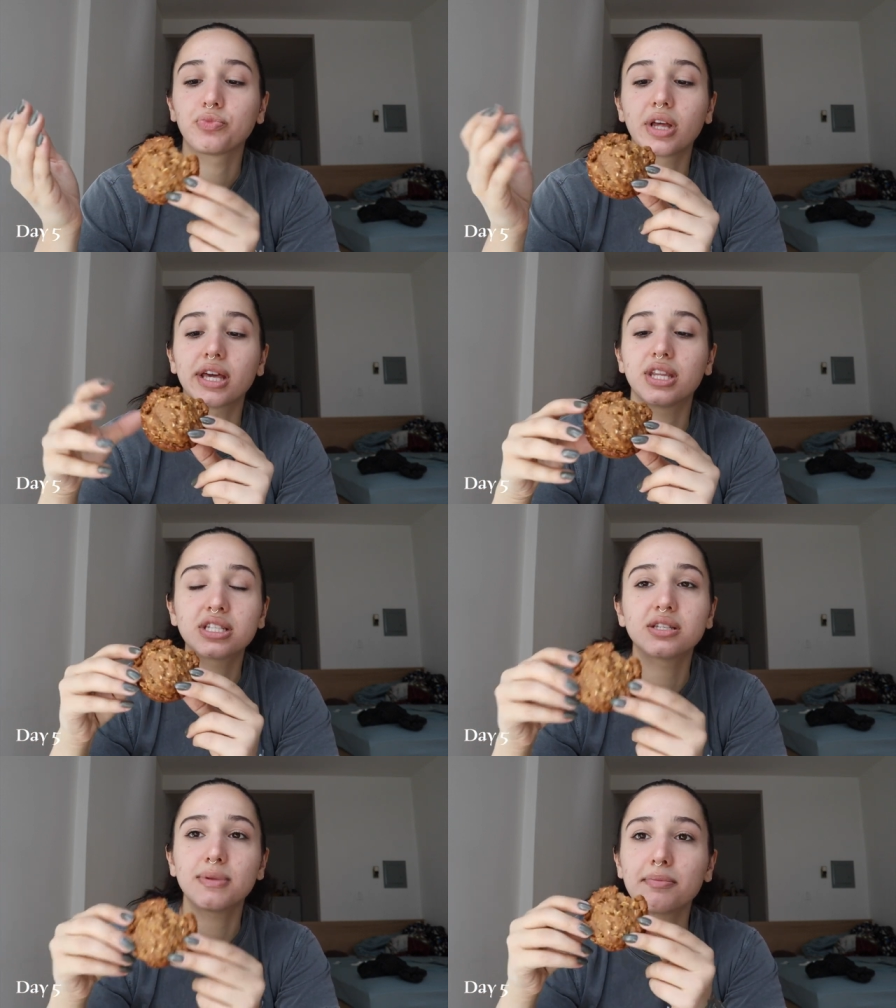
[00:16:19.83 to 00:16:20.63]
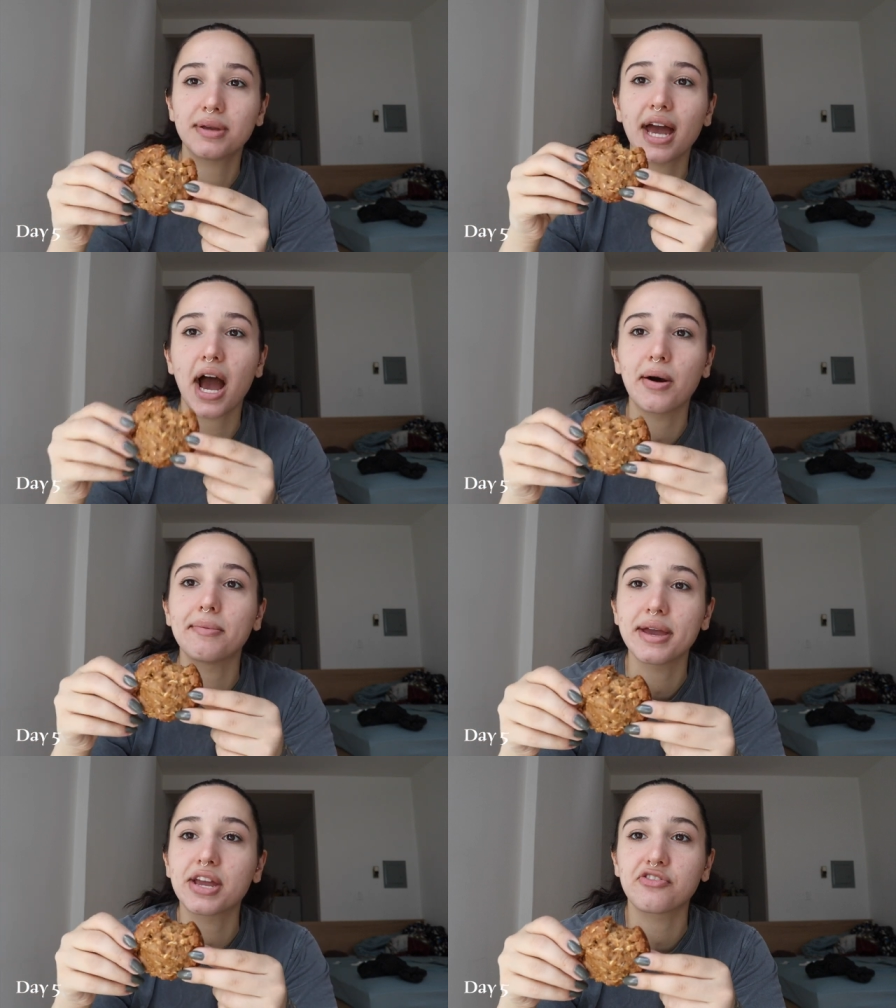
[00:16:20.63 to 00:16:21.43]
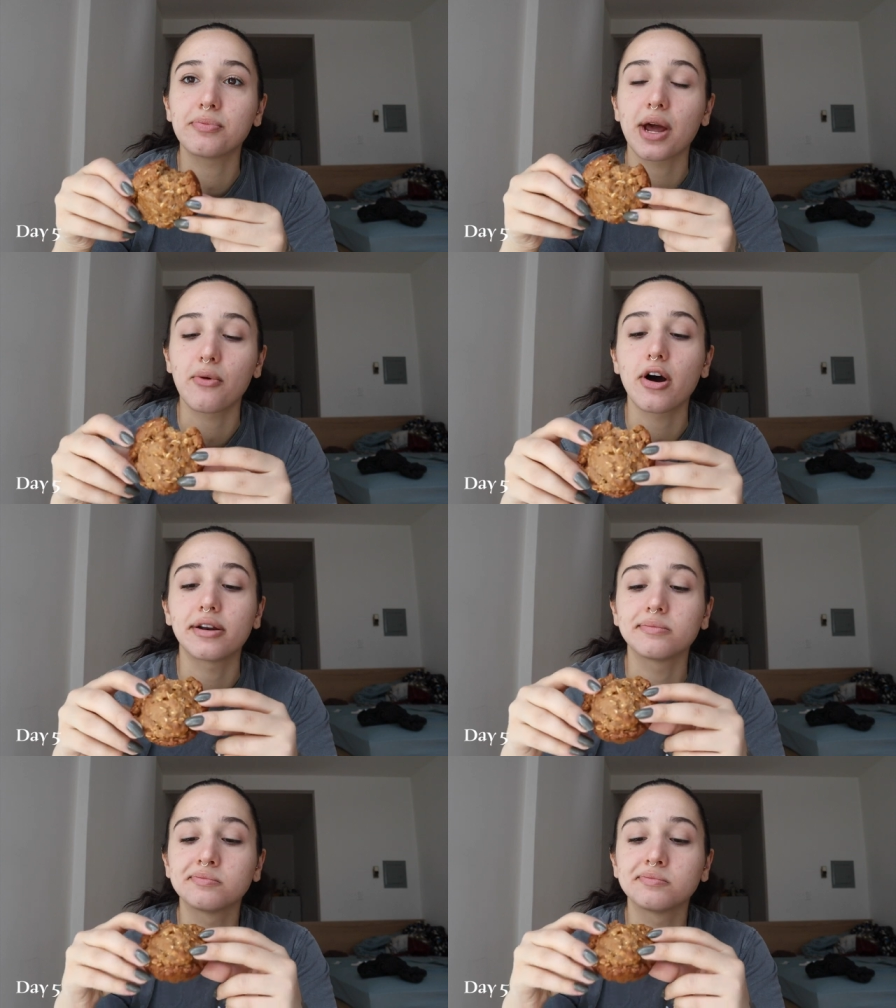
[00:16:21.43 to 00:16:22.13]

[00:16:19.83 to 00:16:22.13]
Like this is might be how I make it from now on.